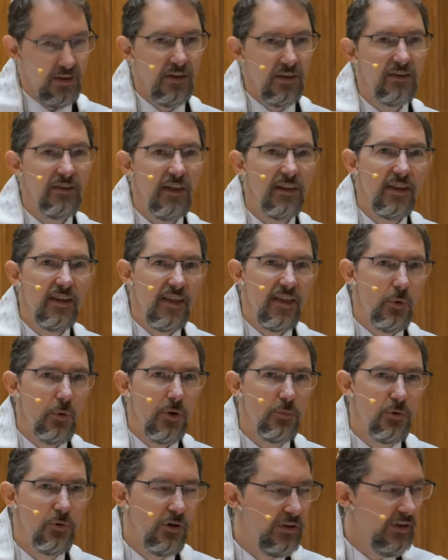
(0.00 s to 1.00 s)
It said that they
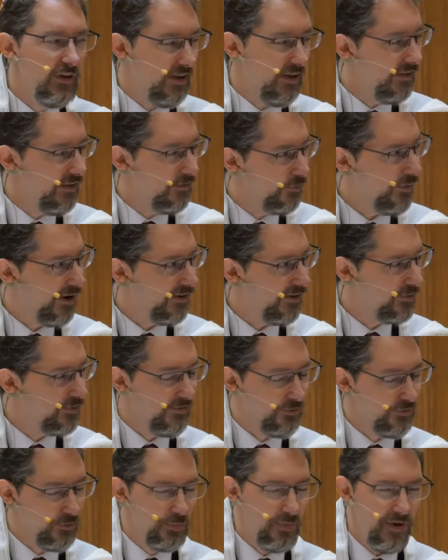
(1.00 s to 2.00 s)
were brilliant. It reminds me
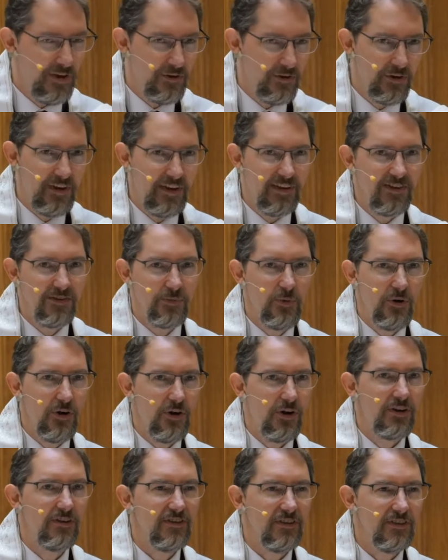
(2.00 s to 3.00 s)
of Ruth Bader
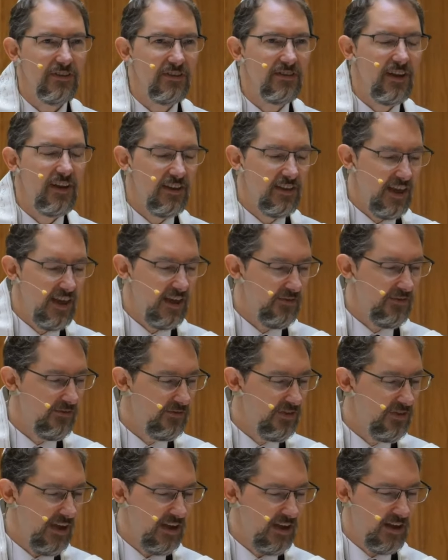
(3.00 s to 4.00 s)
Ginsburg, because it said
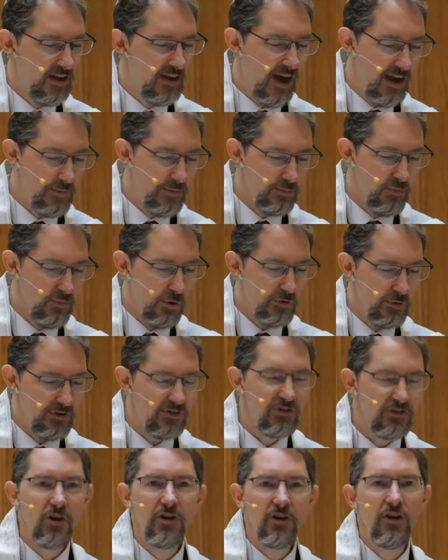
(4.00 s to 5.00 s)
they got
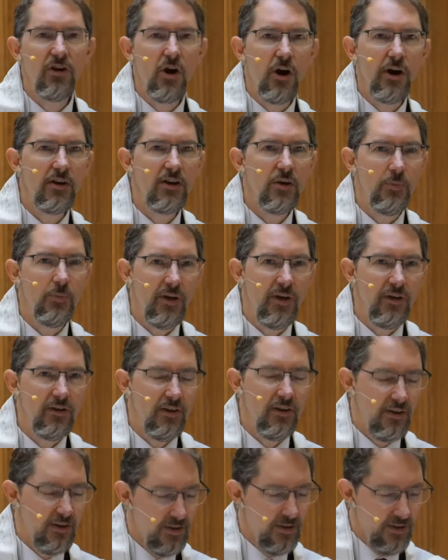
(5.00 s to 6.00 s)
Moses on an argument
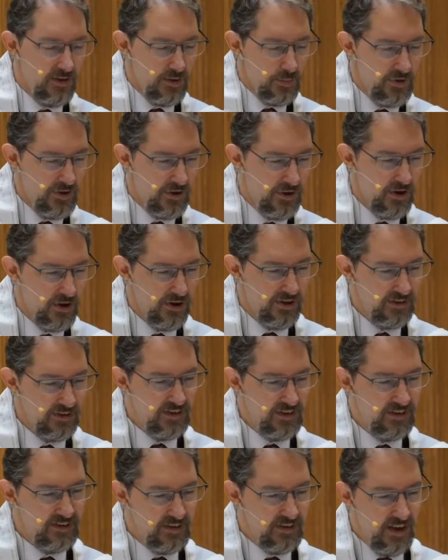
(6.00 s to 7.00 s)
because
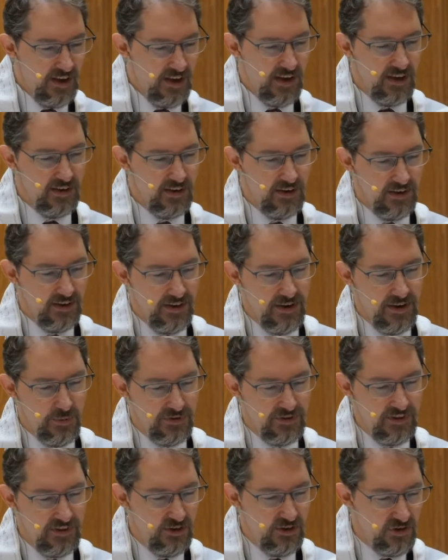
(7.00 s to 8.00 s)
he said he
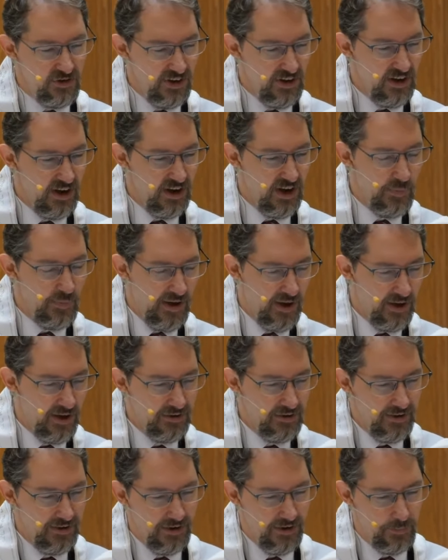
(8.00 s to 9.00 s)
was teaching
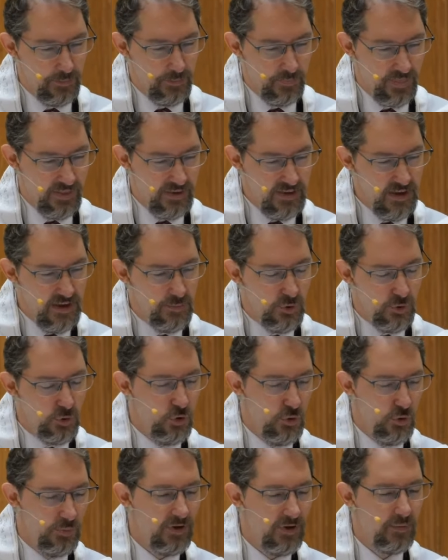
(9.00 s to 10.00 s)
about
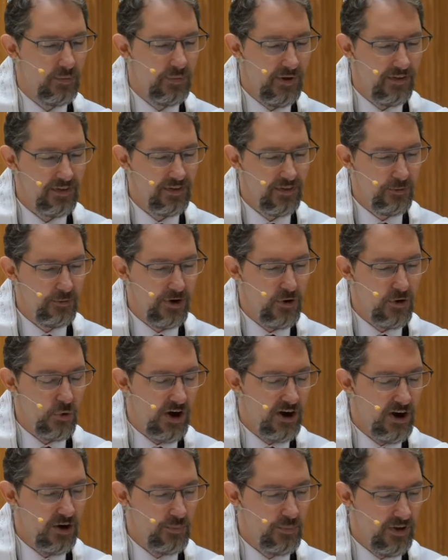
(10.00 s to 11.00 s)
yibum, about the
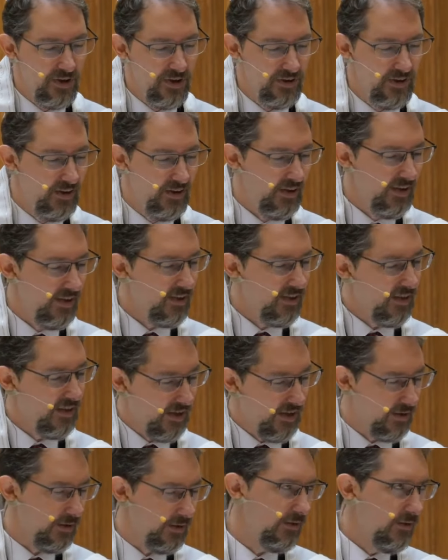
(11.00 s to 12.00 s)
requirement
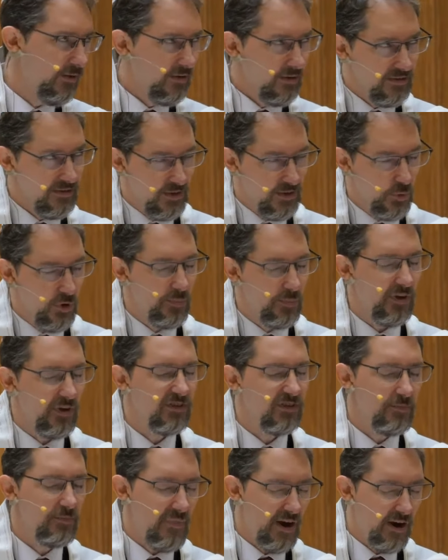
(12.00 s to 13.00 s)
that someone
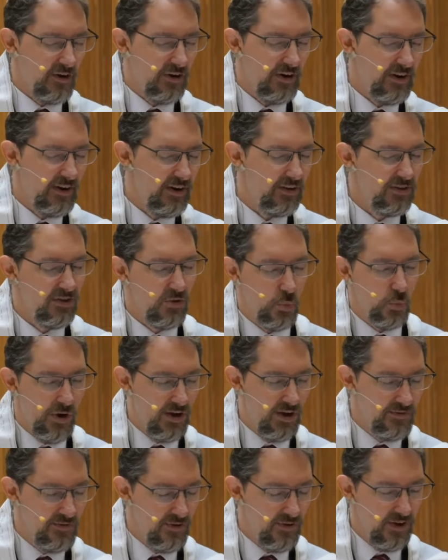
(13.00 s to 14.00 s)
must marry the
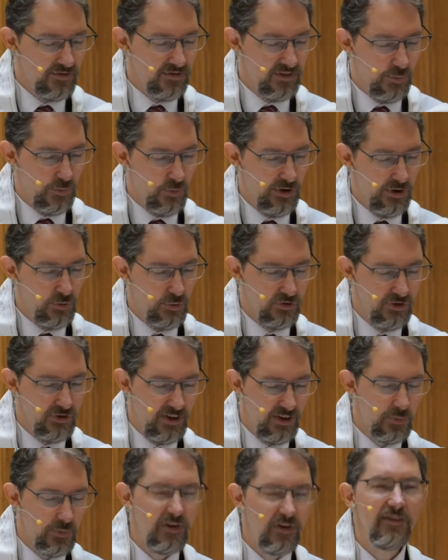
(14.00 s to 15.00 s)
wife of someone whose
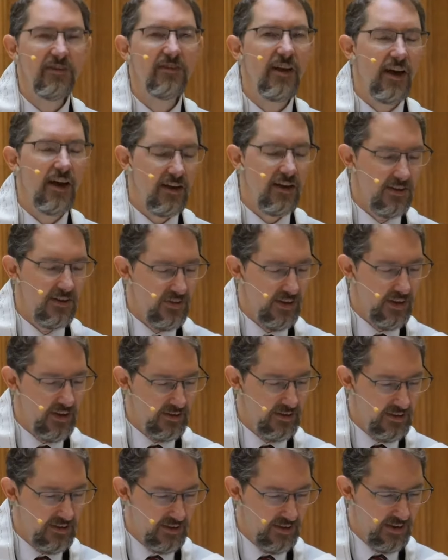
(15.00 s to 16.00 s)
husband has died if
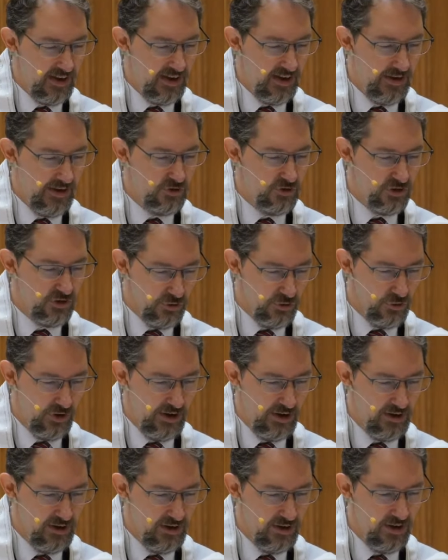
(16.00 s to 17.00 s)
they didn't have
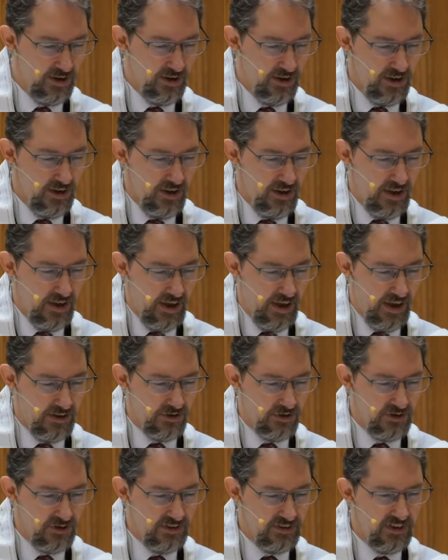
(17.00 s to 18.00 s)
children.
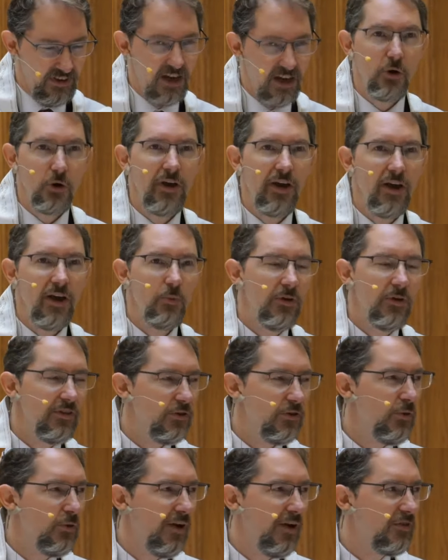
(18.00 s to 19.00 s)
And she said, okay, well,
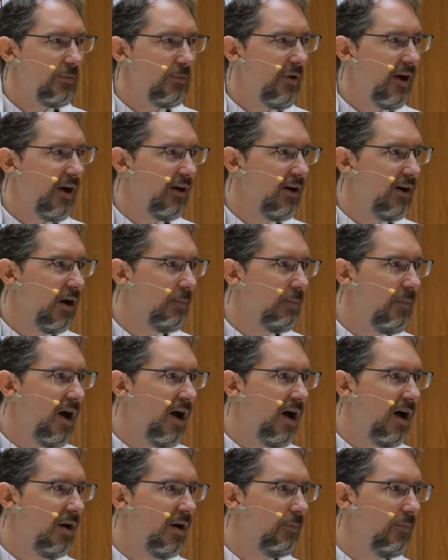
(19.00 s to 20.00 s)
then you have to marry our
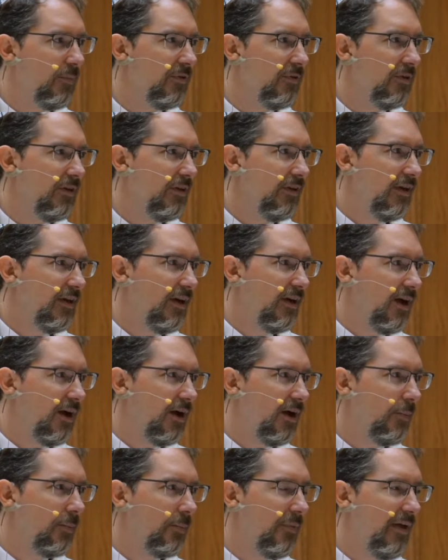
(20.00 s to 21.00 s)
mom.
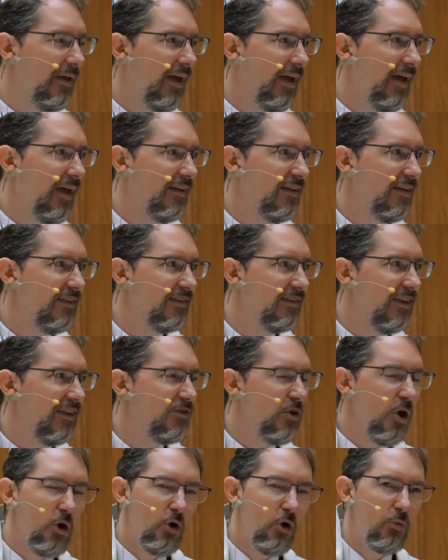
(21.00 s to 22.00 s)
And he
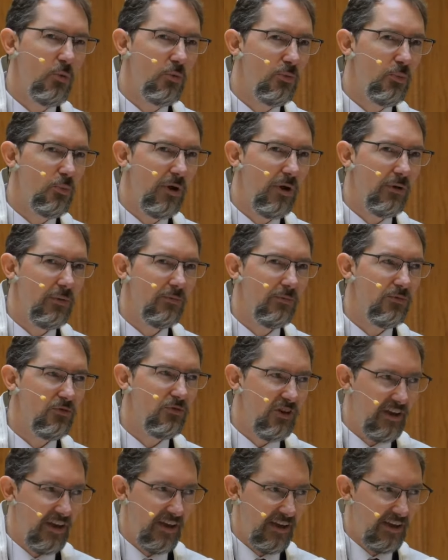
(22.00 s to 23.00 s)
said, no, well,
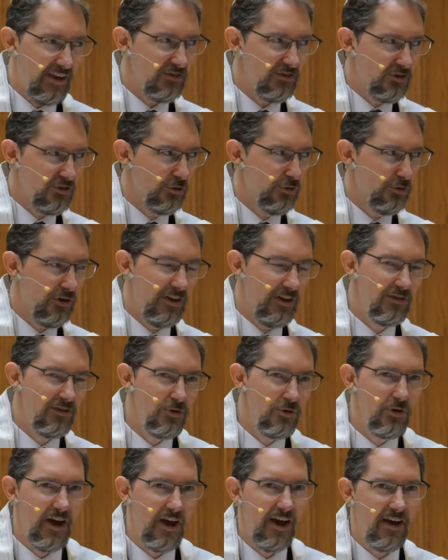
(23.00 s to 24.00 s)
she has children,
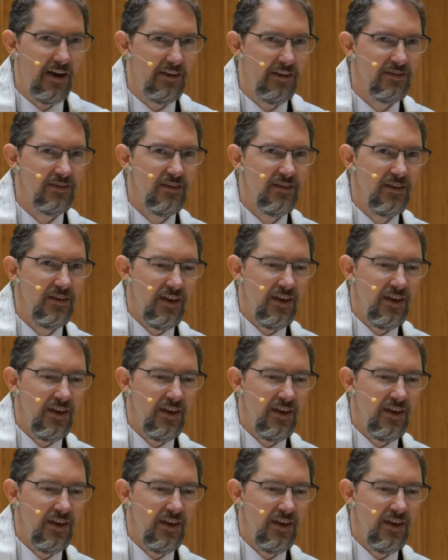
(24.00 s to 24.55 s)
you guys.